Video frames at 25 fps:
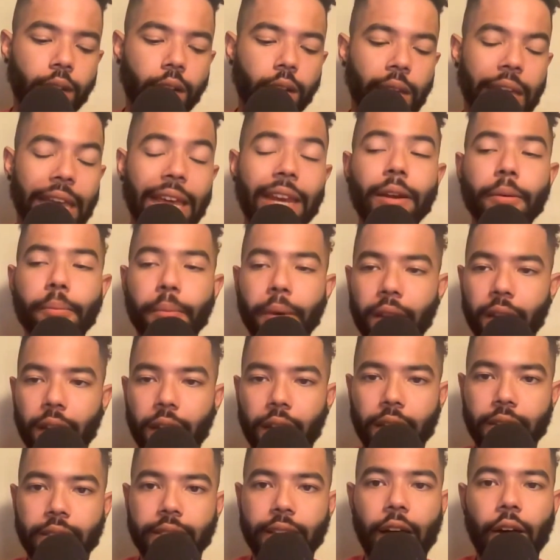In a
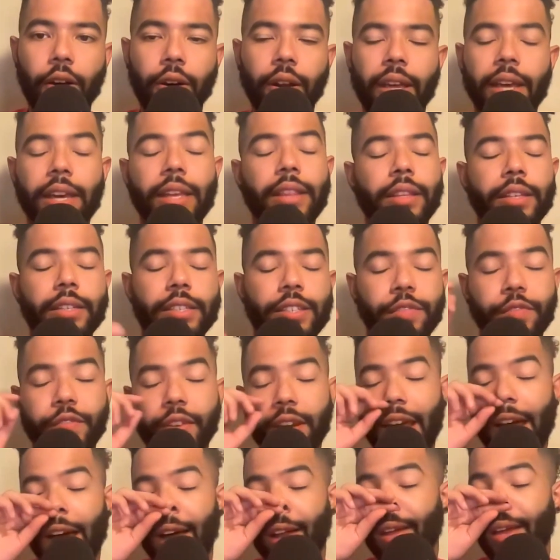meaningless outing in this
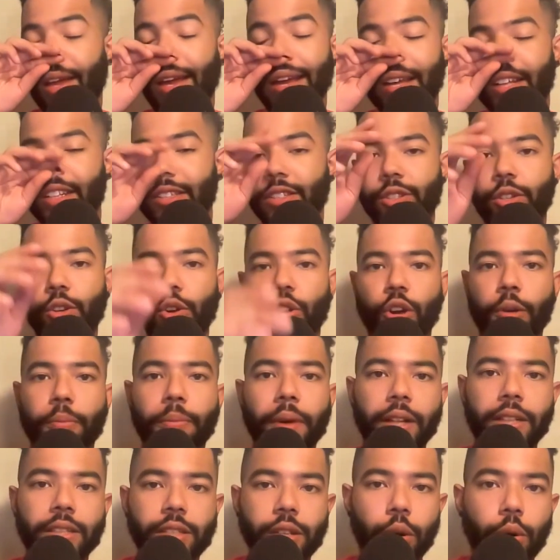finale against the New York
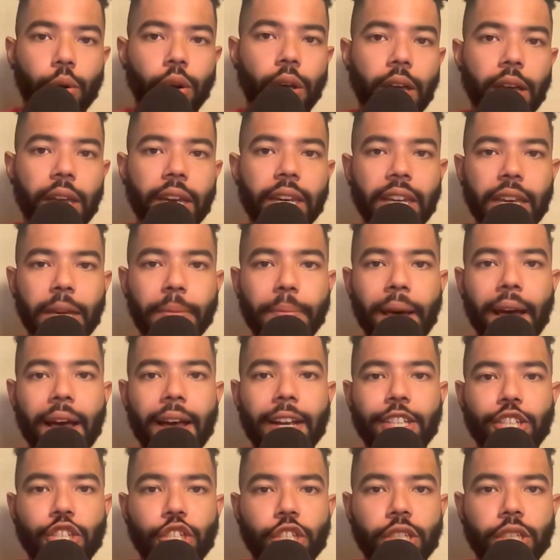Mets. So
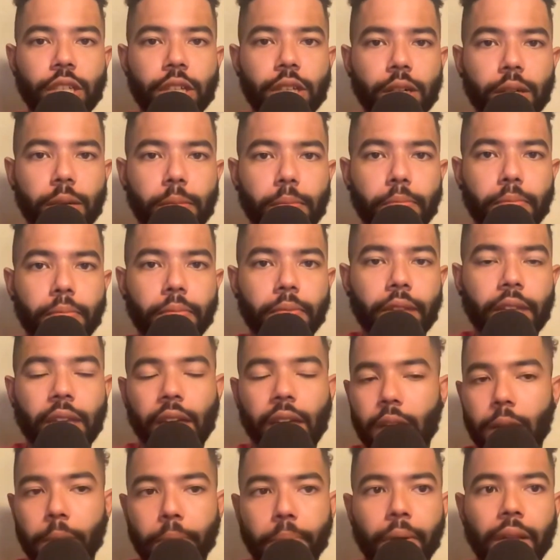D-backs just come get
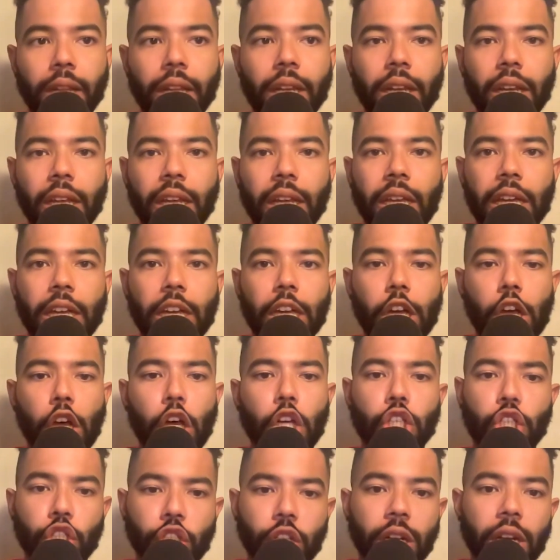completely
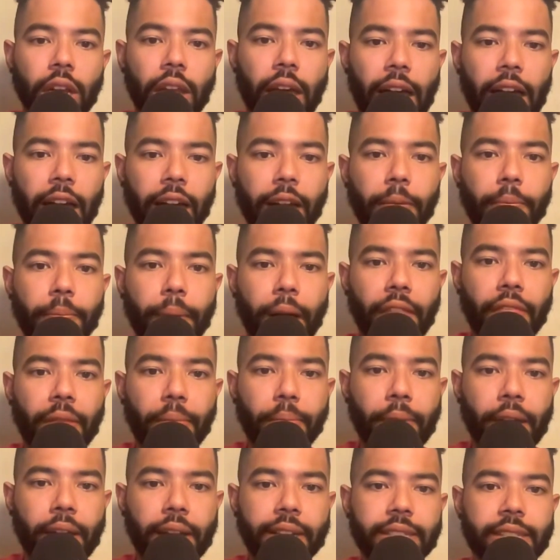shellacked by the
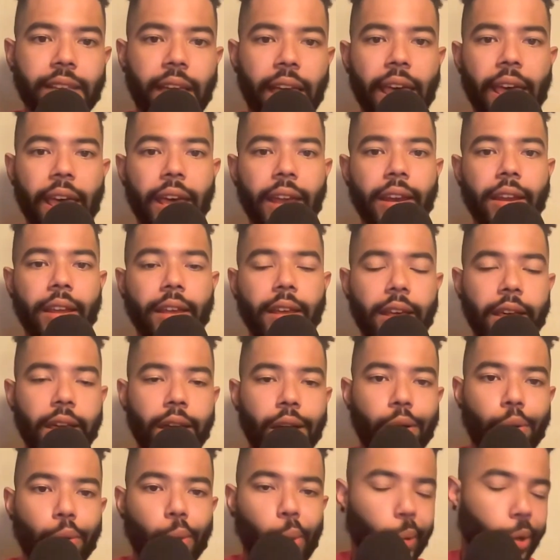Mets. And
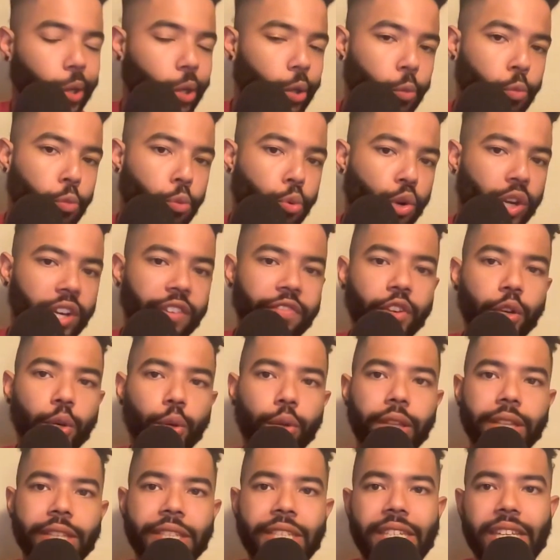when you preview
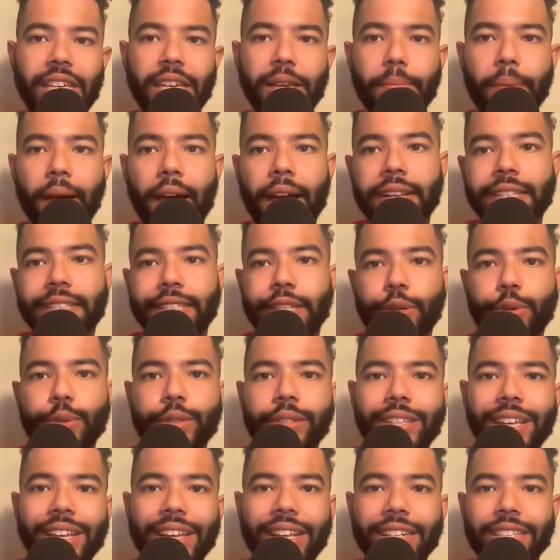this D-back series
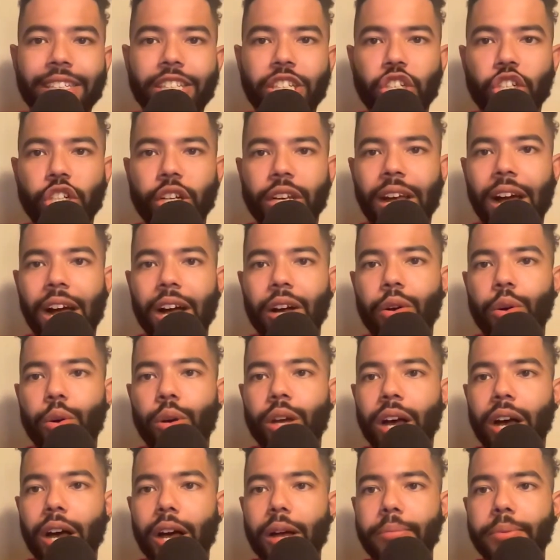against the Chicago
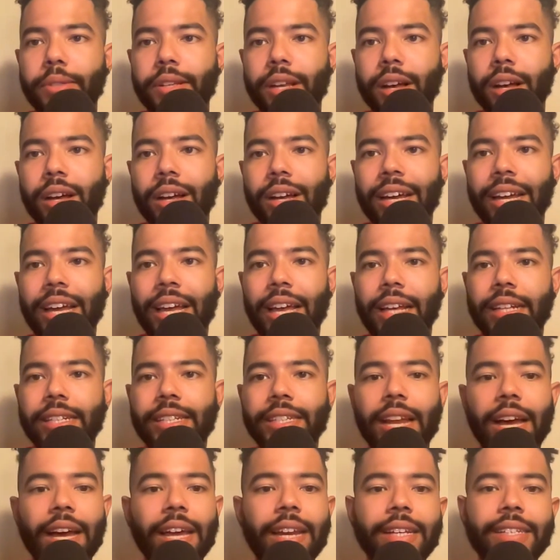Cubs, it's
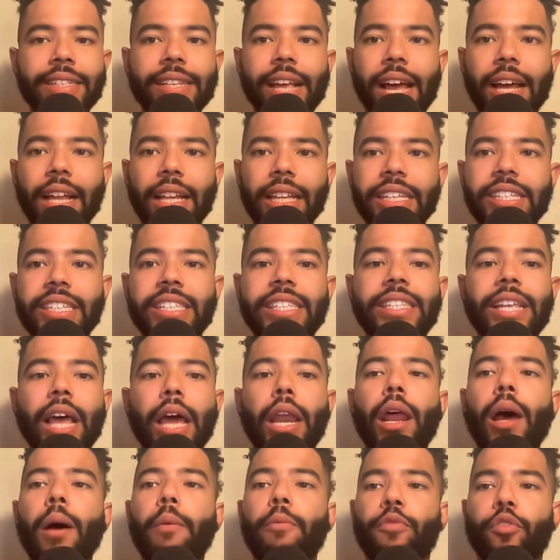not exactly set
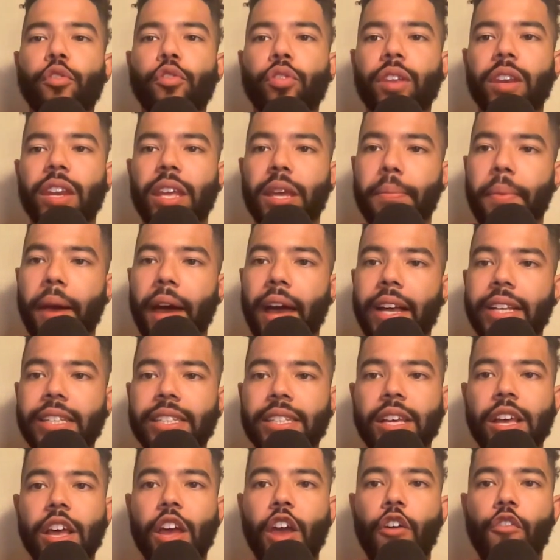up for the D-backs
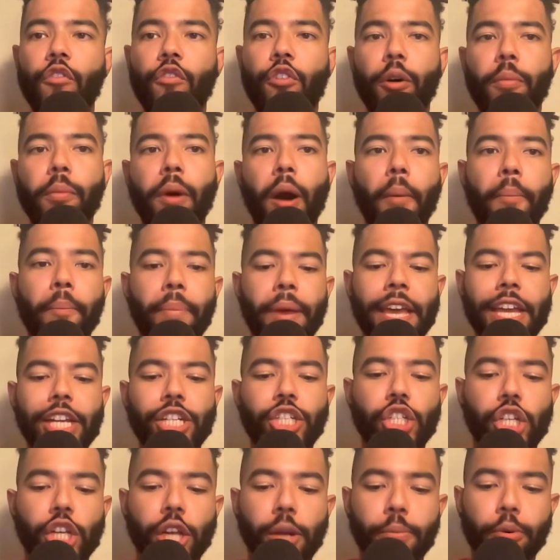from a
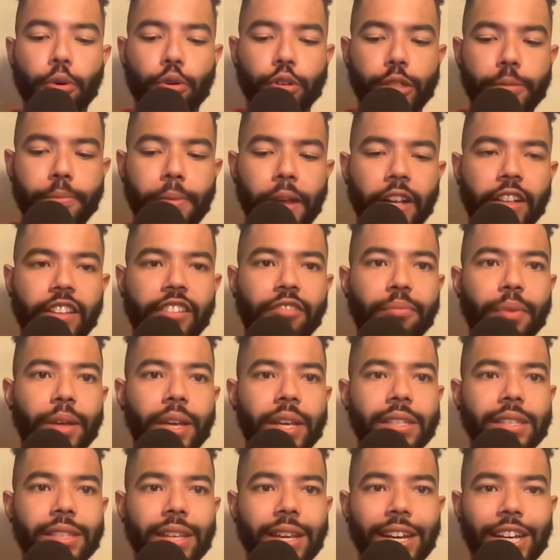pitching perspective,
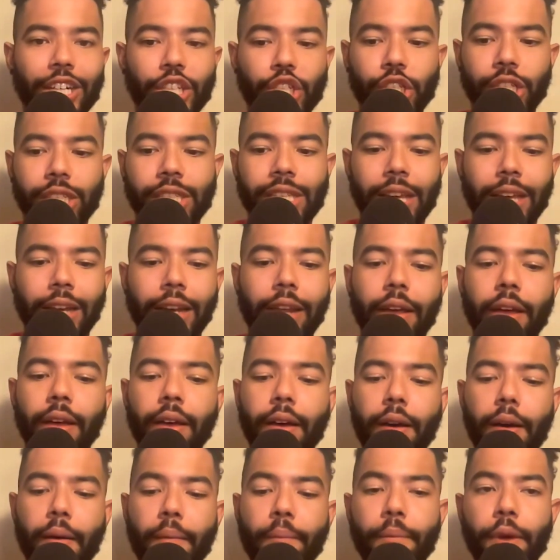because like I just said,
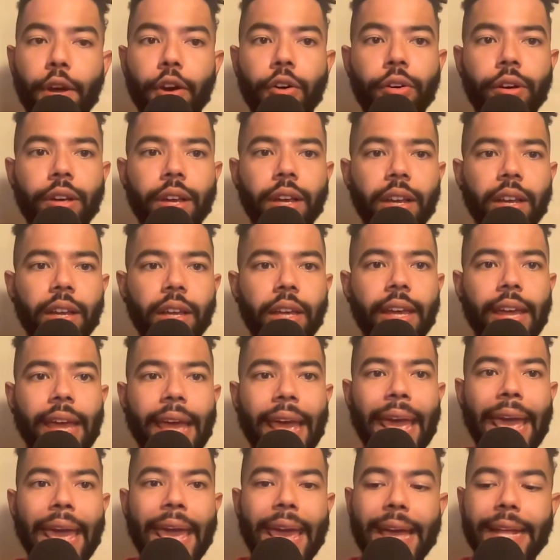Merrill Kelly
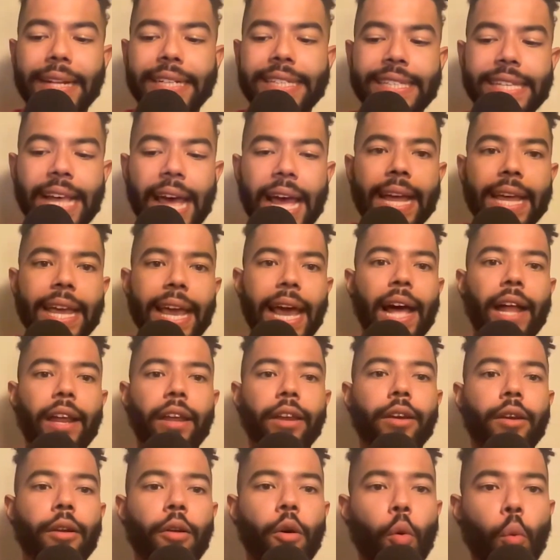and Zach
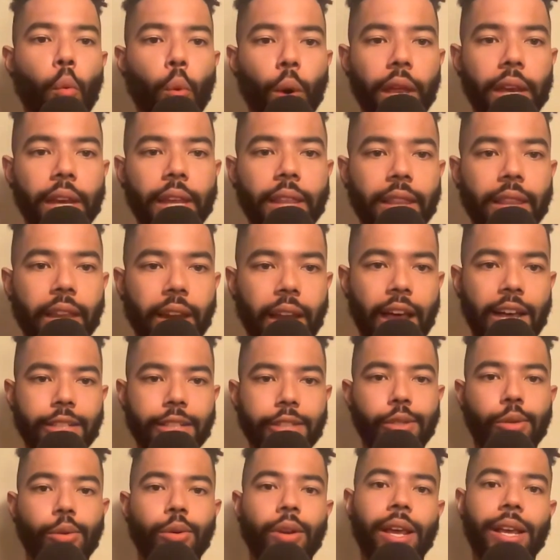Gallen went in the
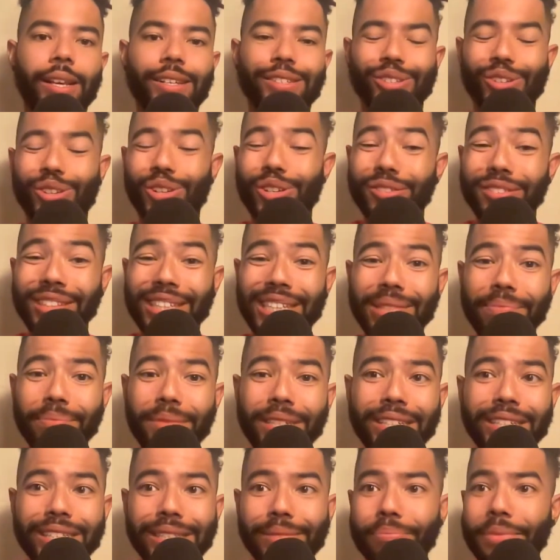last 2 days. So you know what that
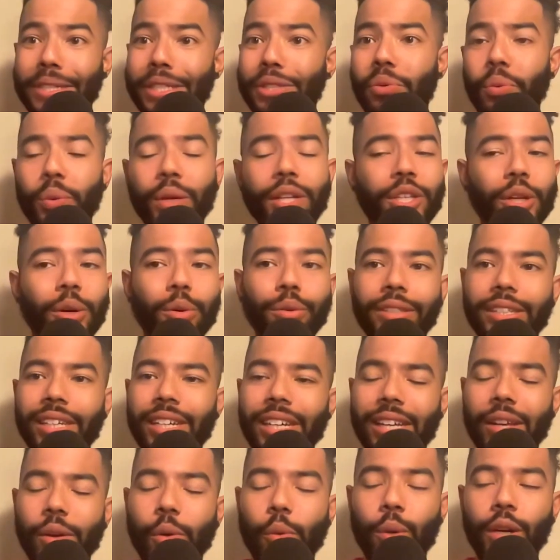means? It means we
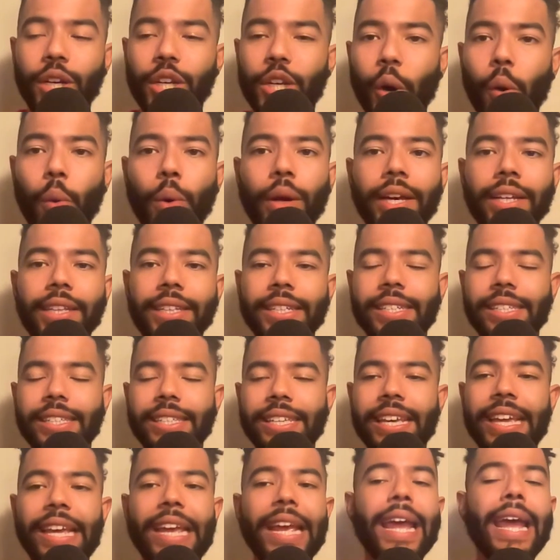don't get to
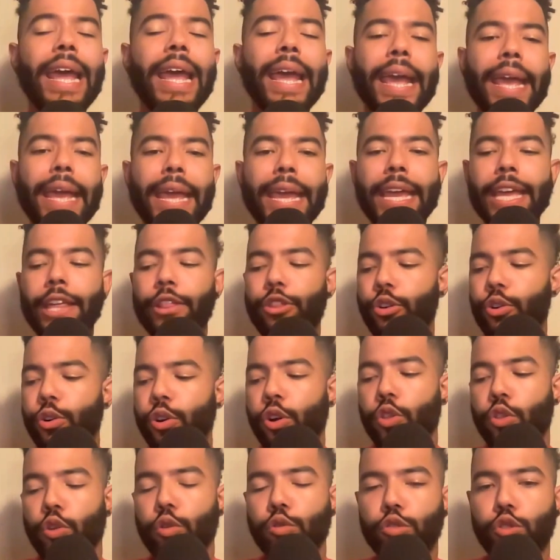see either
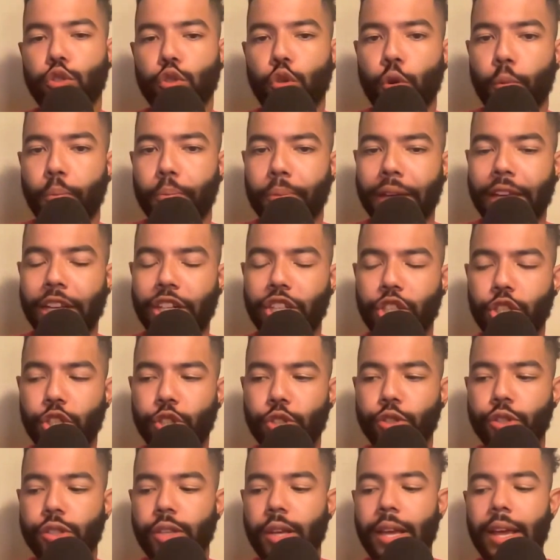of those two
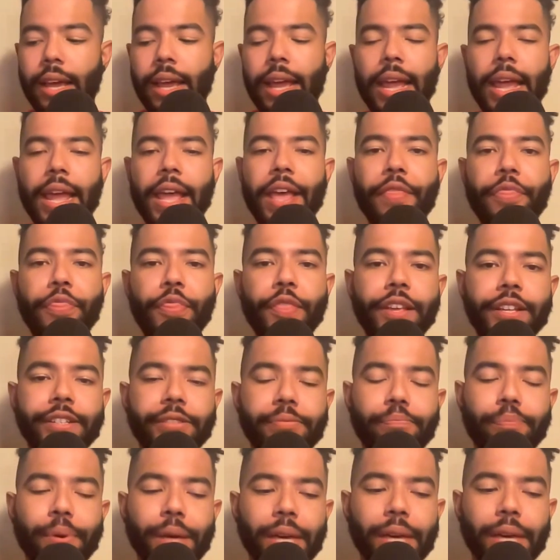pitchers in this
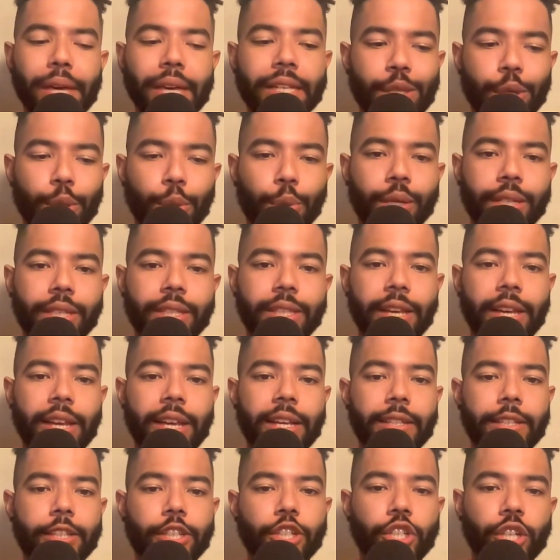big series
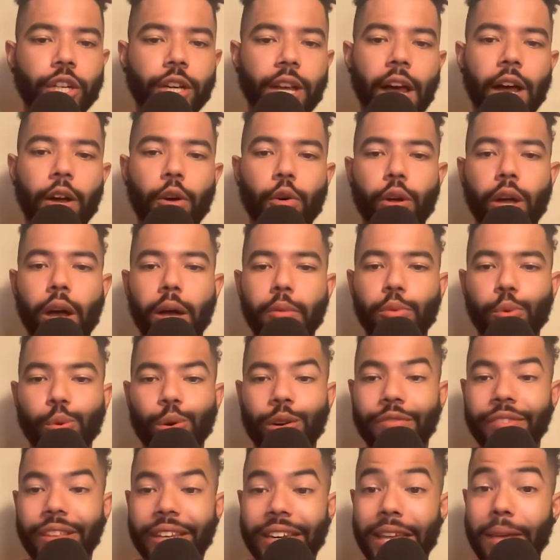against the Chicago Cubs, where
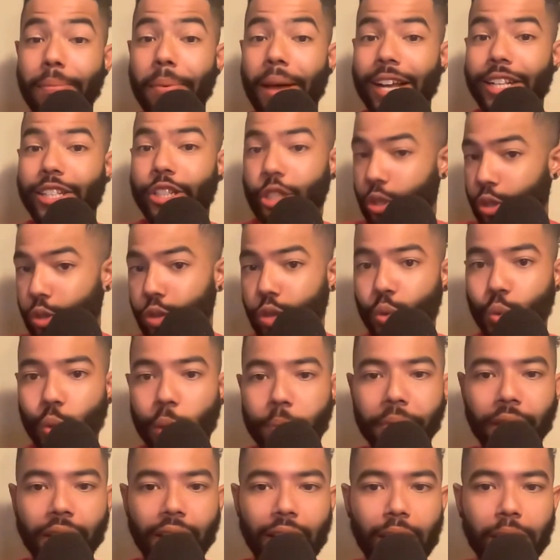if the D-backs do
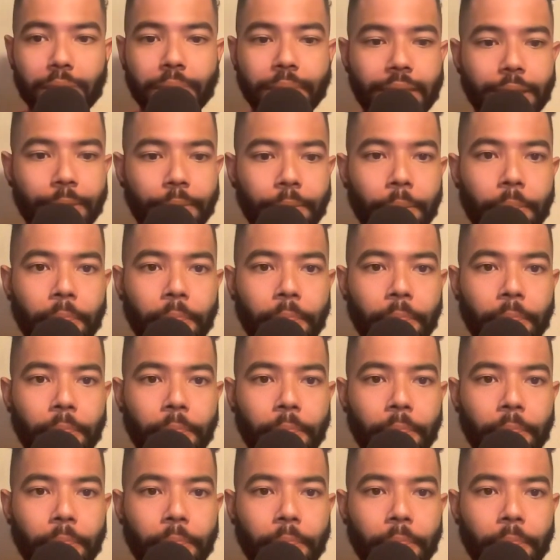sweep the Cubs,